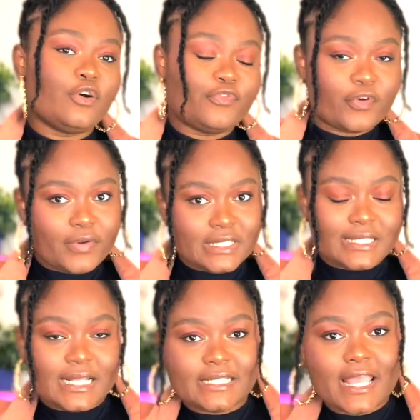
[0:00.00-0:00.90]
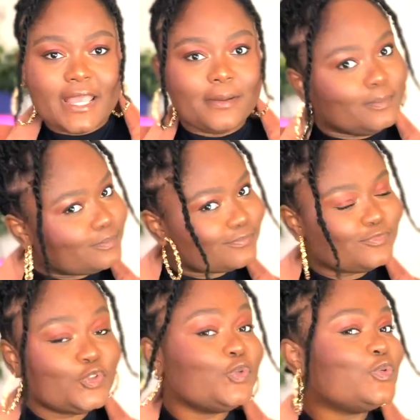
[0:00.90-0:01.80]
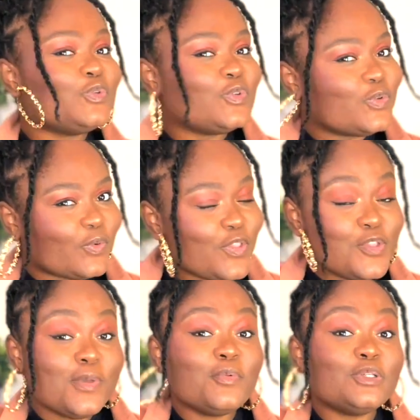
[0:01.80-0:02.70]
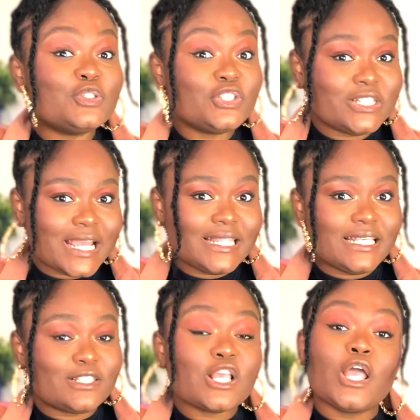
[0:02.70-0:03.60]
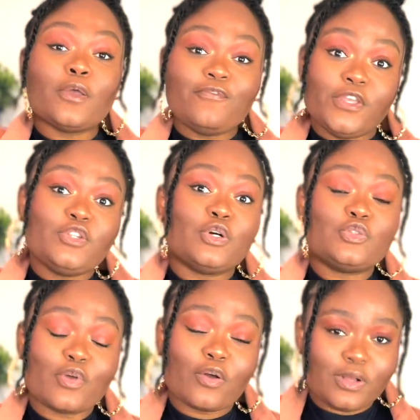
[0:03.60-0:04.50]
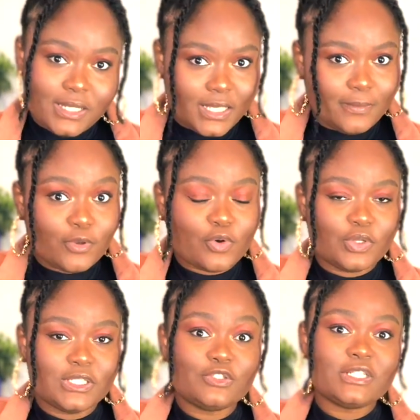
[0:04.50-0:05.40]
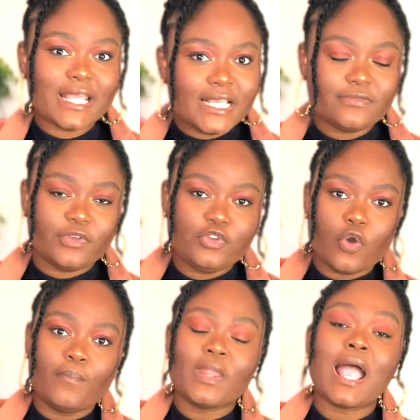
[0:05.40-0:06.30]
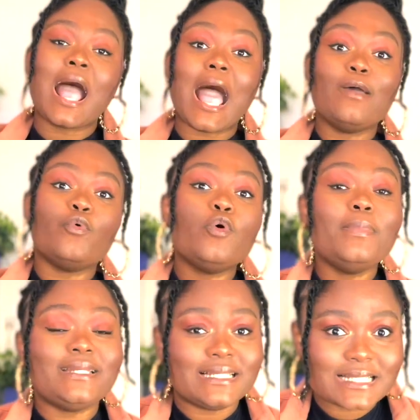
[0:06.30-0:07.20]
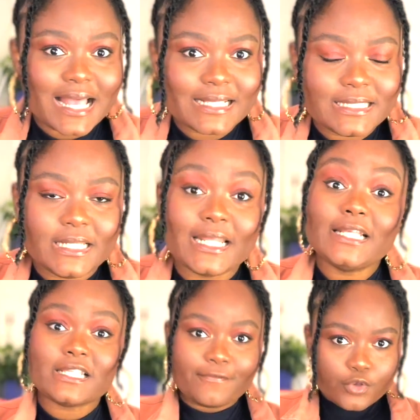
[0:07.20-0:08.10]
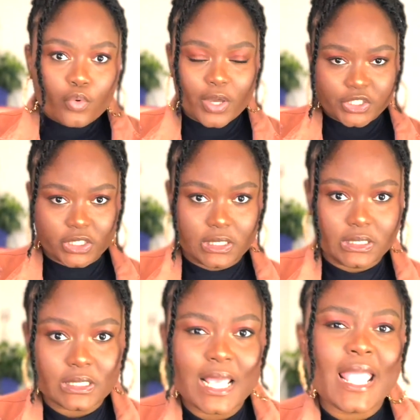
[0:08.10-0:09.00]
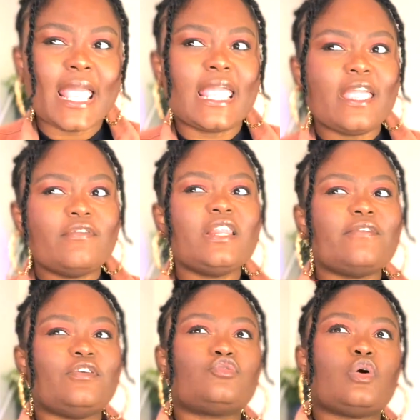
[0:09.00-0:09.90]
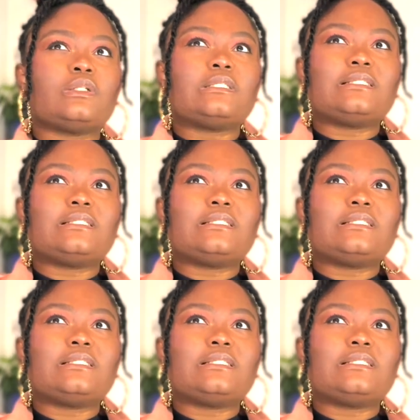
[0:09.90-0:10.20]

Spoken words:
For instance, no. You may want to share this video to a colleague, because in today's video, I will be discussing interview questions. Even if it's not